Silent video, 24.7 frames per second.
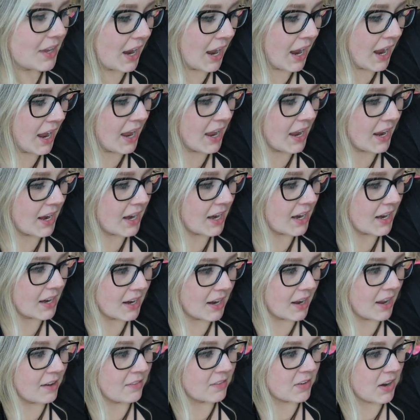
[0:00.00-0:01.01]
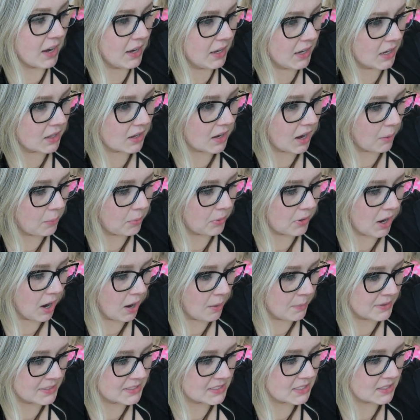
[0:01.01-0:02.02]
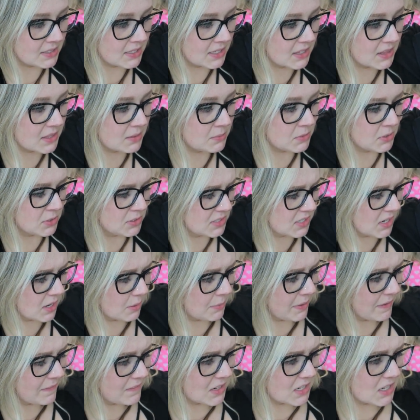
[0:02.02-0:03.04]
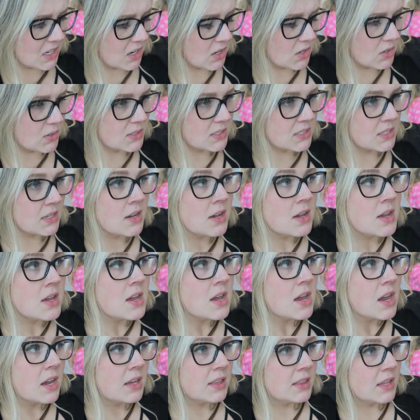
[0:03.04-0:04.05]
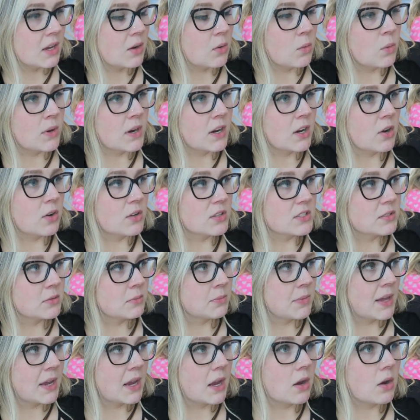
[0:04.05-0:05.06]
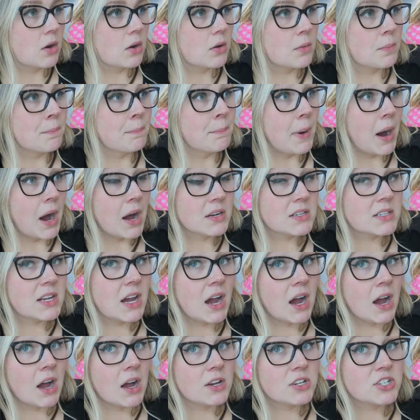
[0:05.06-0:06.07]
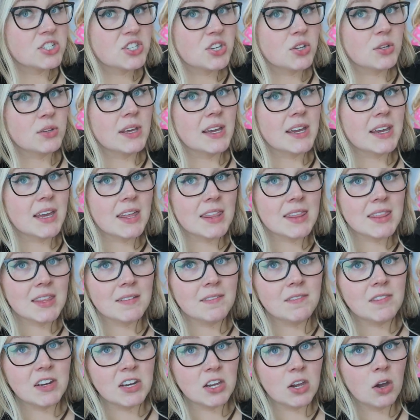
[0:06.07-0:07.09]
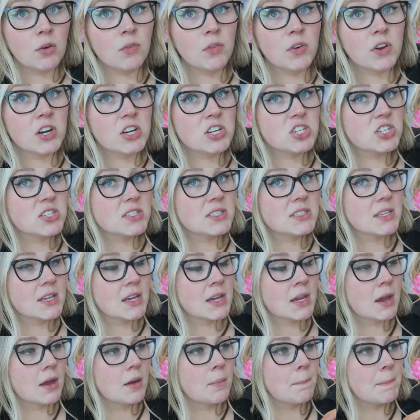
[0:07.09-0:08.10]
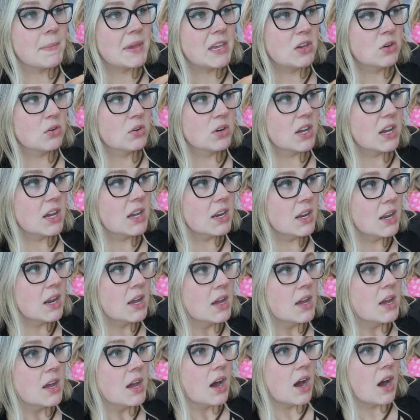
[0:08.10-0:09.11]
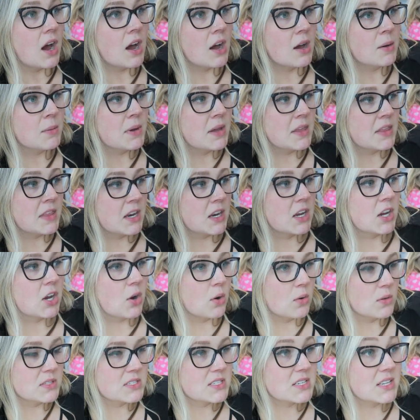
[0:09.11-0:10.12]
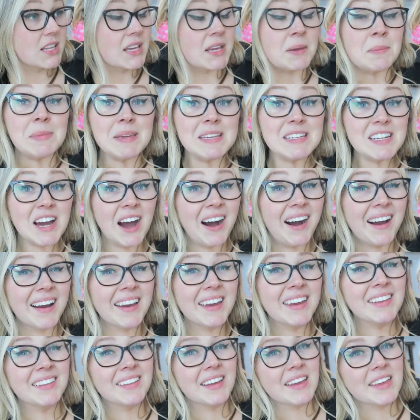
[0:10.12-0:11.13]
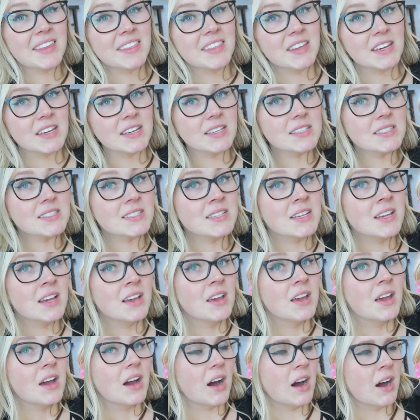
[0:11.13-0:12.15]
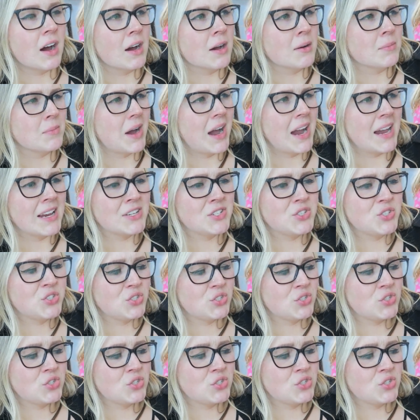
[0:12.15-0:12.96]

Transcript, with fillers: I have got like a couple comments on like the music on my videos, and like when it goes from like montage, so like the video footage is like muted, um, and then it goes to like me talking like this. Um, I